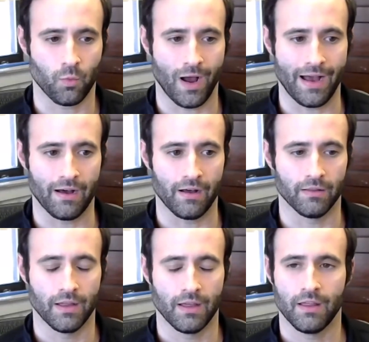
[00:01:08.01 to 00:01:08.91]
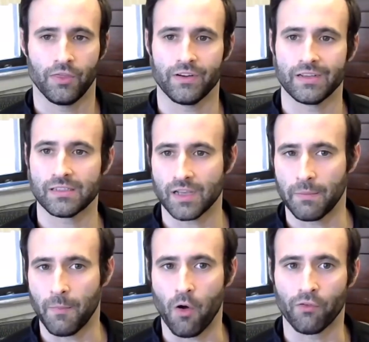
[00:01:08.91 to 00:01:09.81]
while there is
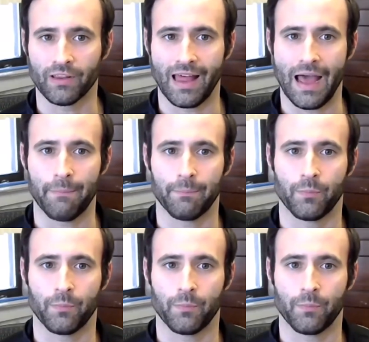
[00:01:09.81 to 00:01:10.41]
some overlap,